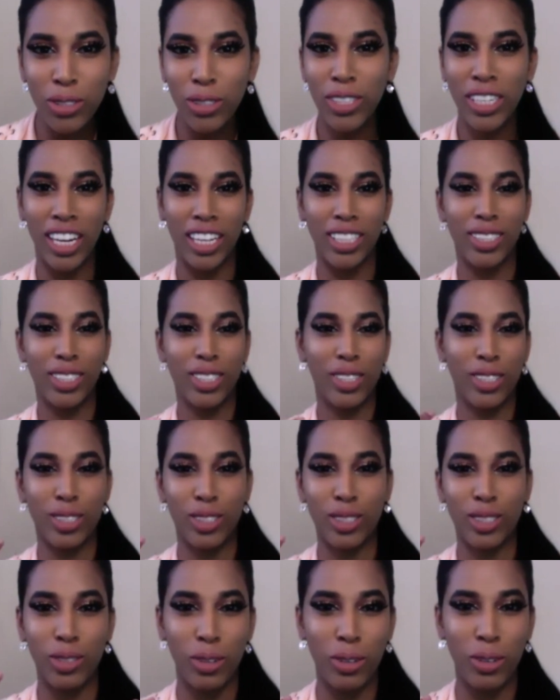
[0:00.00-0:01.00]
You guys looked
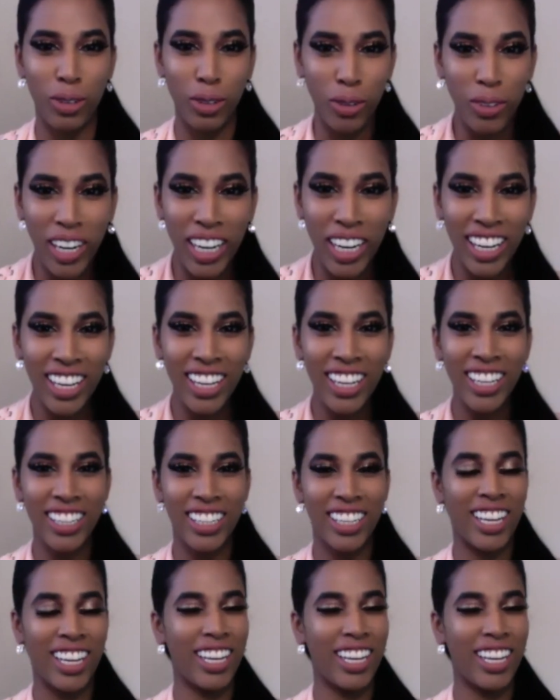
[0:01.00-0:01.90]
so great,